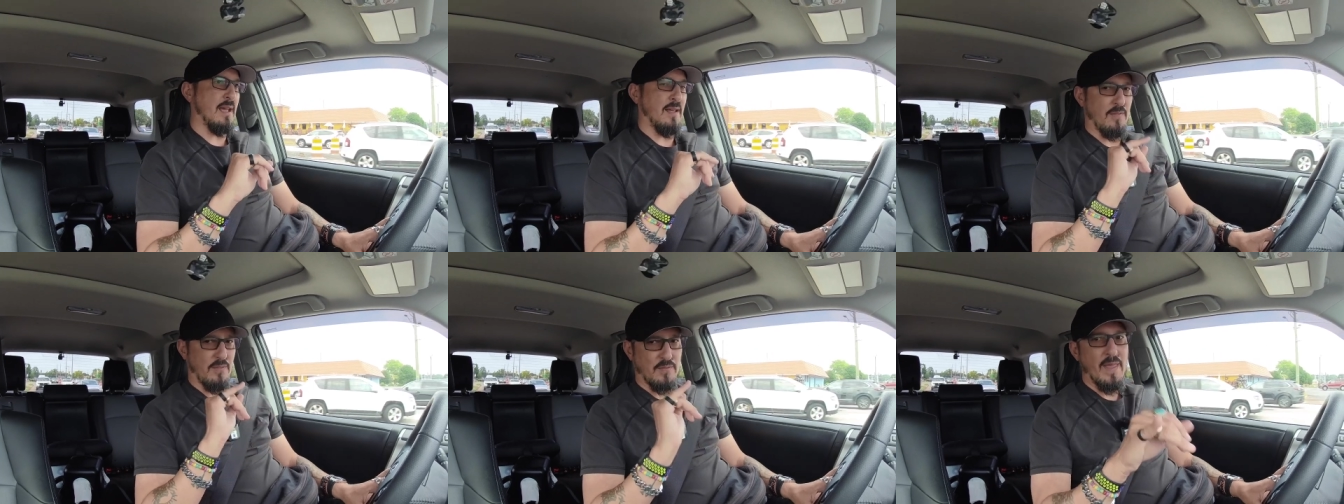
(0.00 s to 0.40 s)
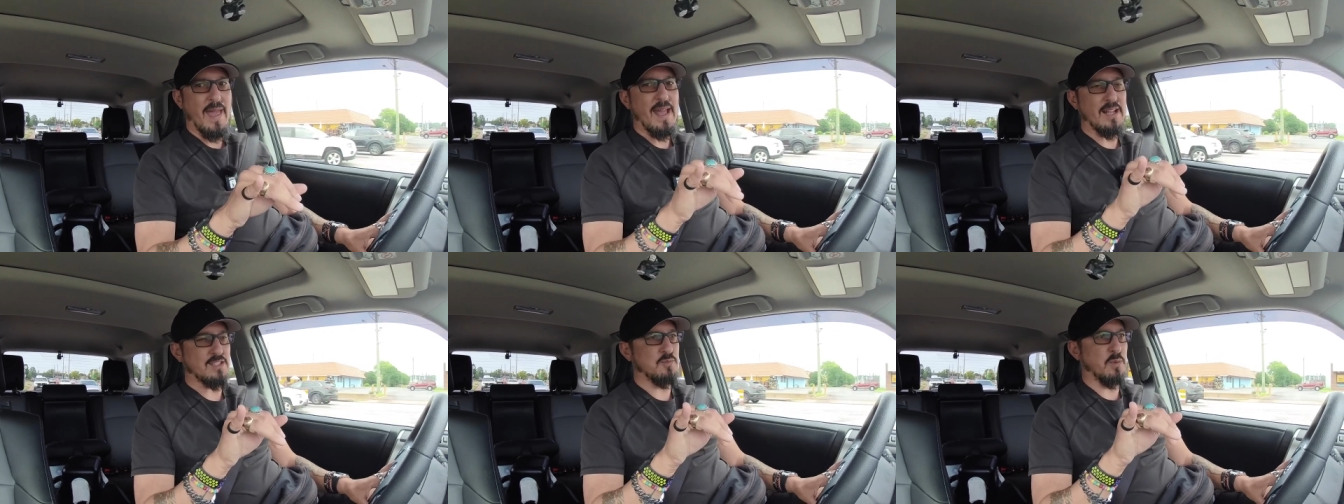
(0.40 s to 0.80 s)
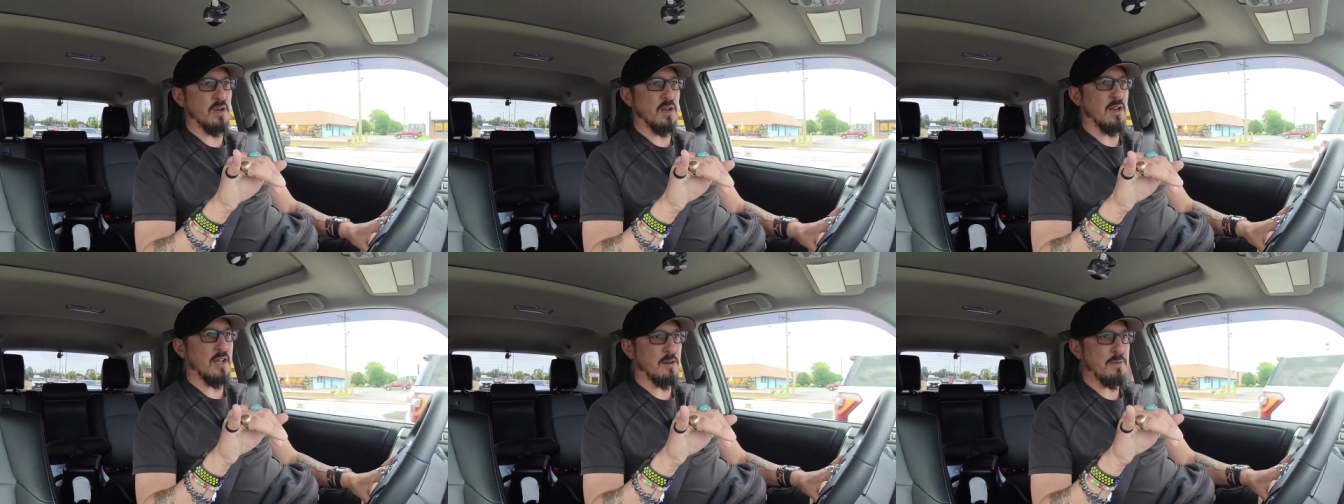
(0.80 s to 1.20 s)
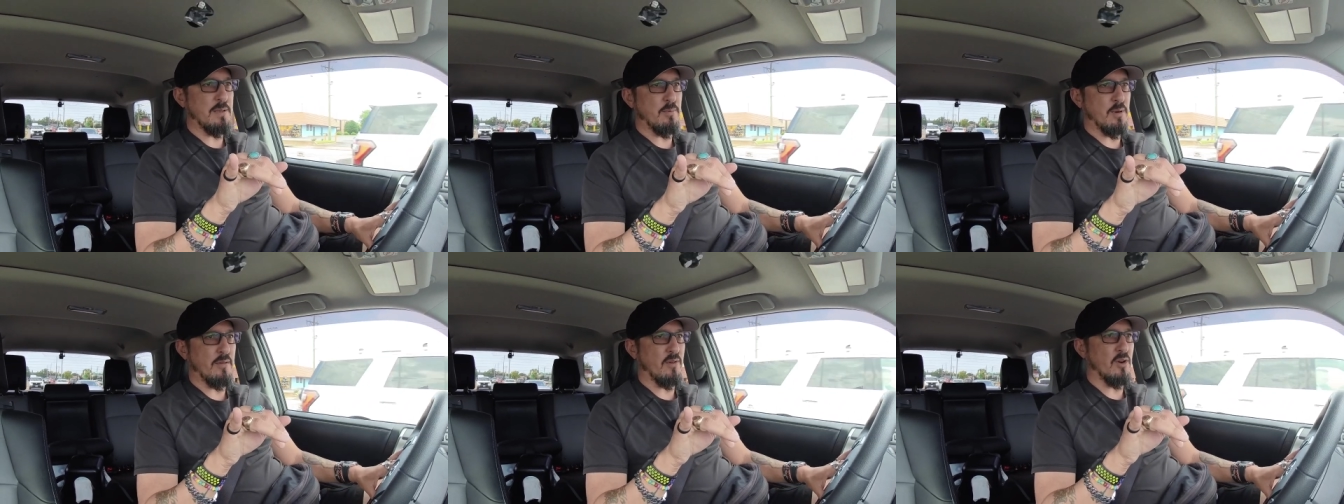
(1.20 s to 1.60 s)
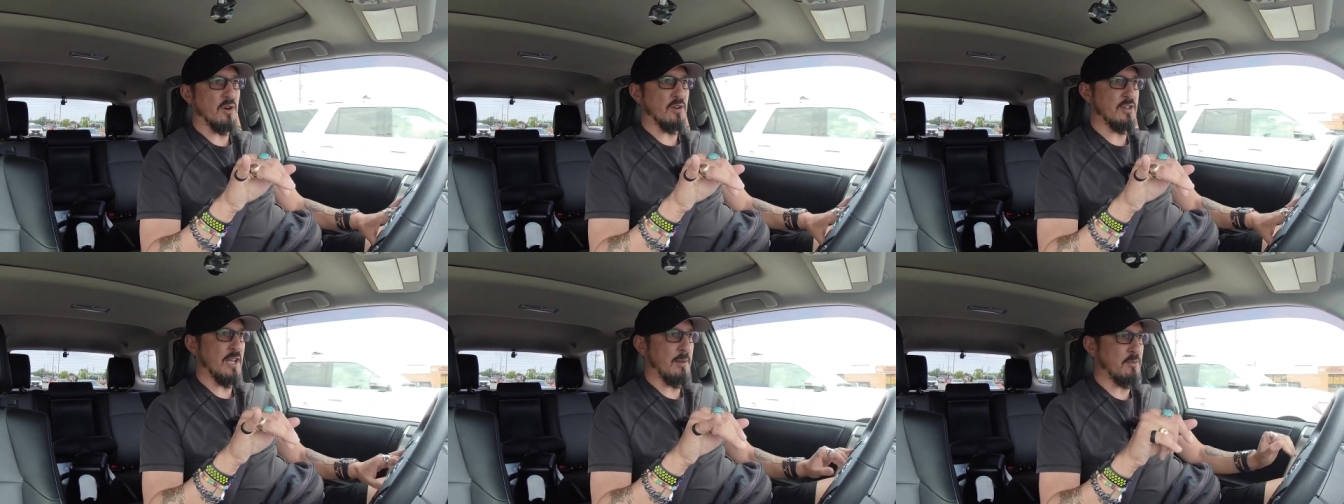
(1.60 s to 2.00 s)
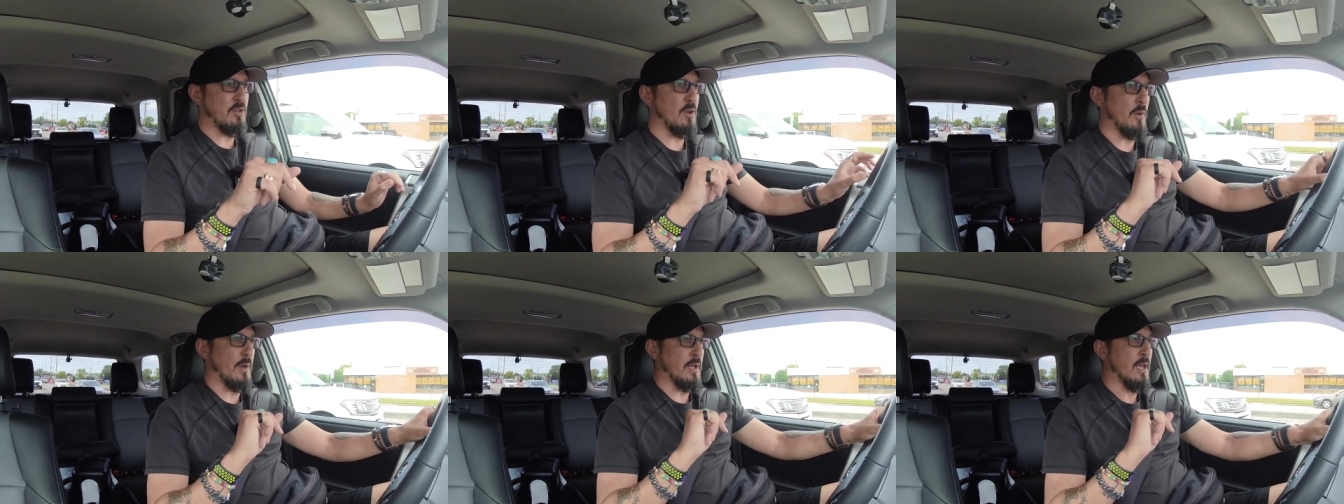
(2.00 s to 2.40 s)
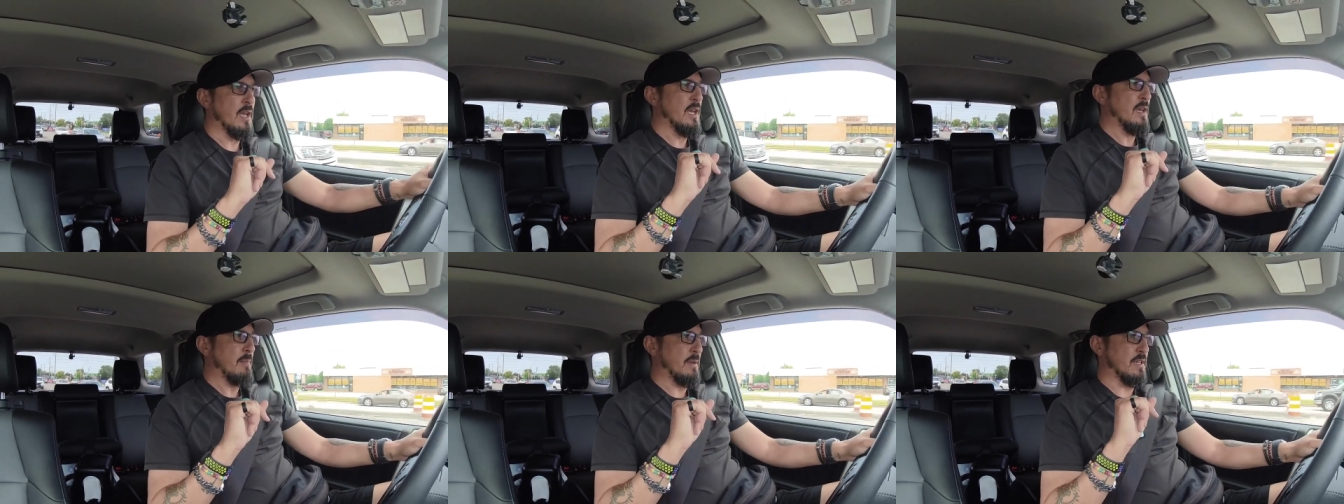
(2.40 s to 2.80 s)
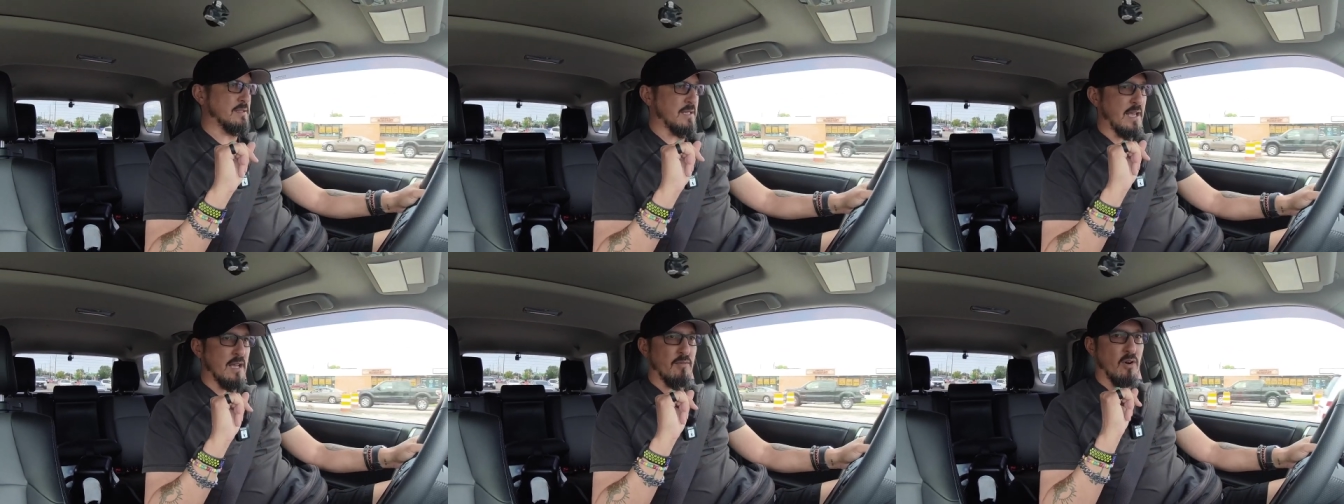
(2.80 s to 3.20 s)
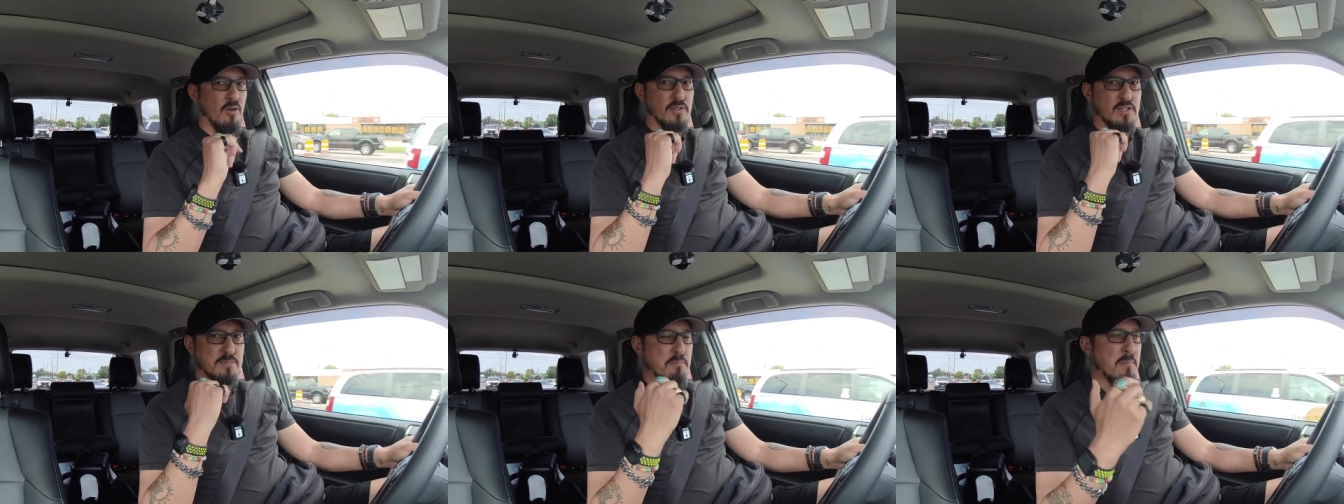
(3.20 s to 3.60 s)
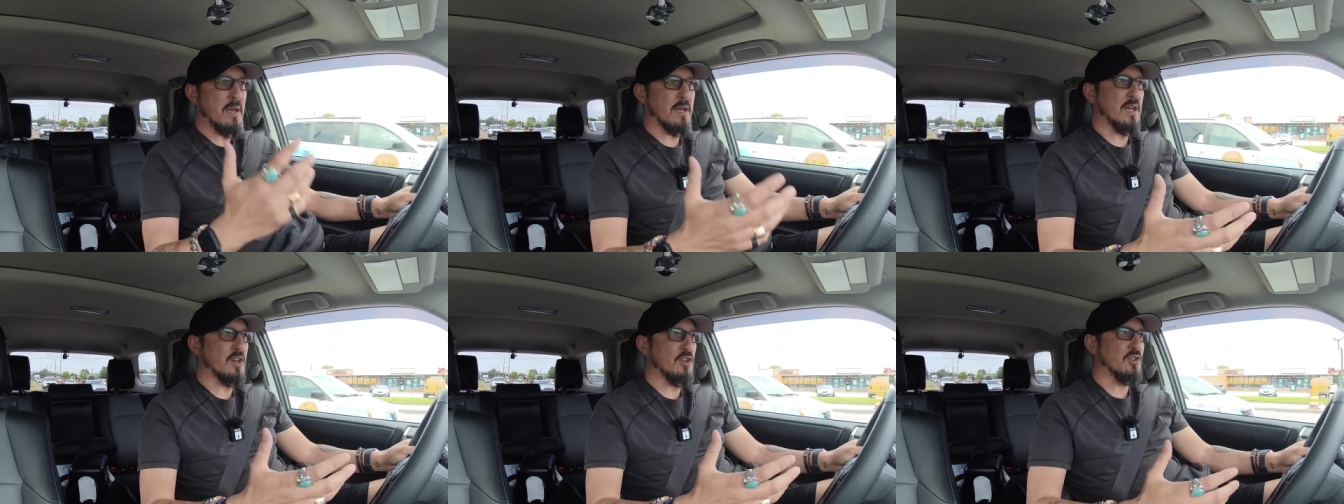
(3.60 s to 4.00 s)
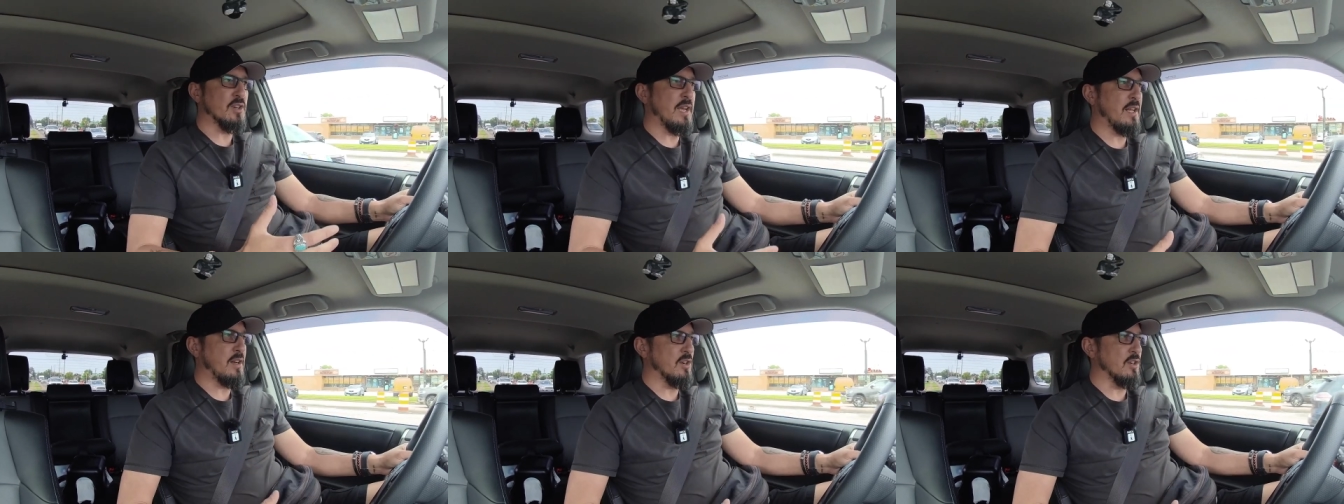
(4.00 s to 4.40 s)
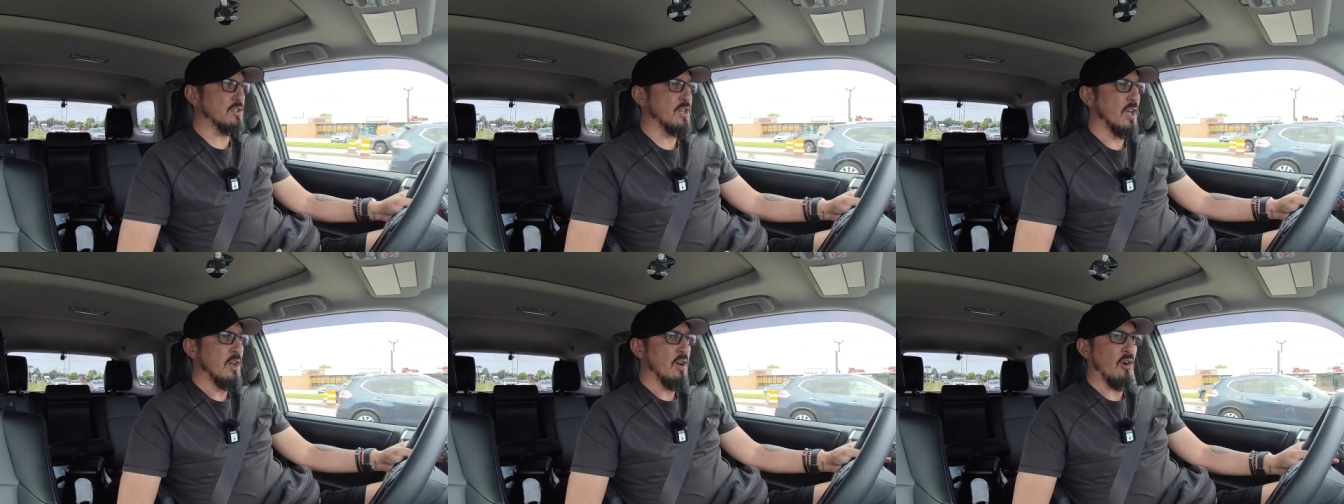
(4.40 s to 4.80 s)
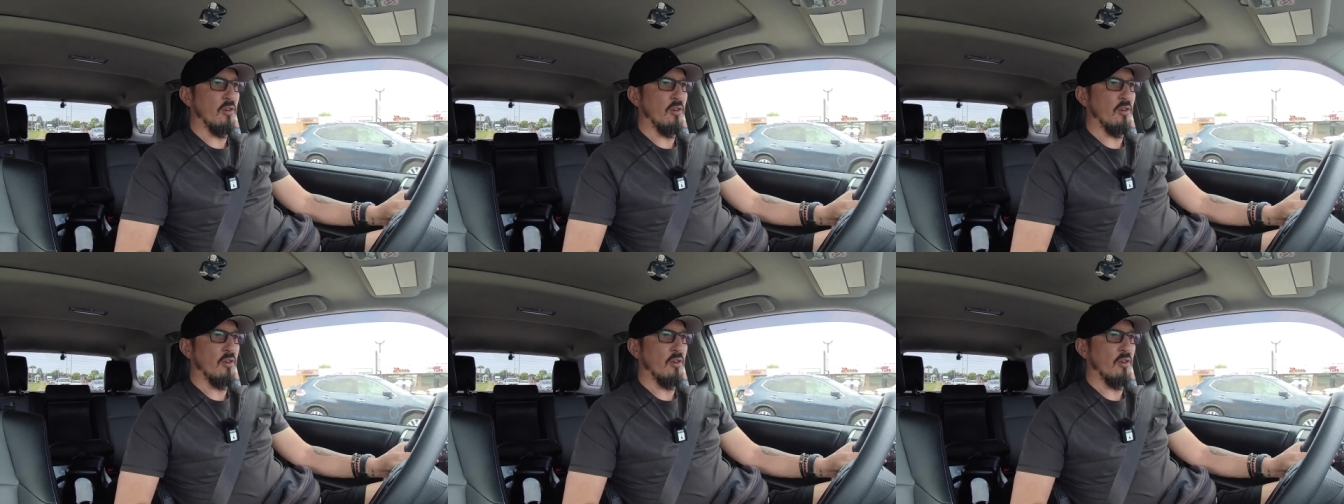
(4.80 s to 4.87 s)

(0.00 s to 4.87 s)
And that's what a lot of people have a hard time doing because they have all these mega creators,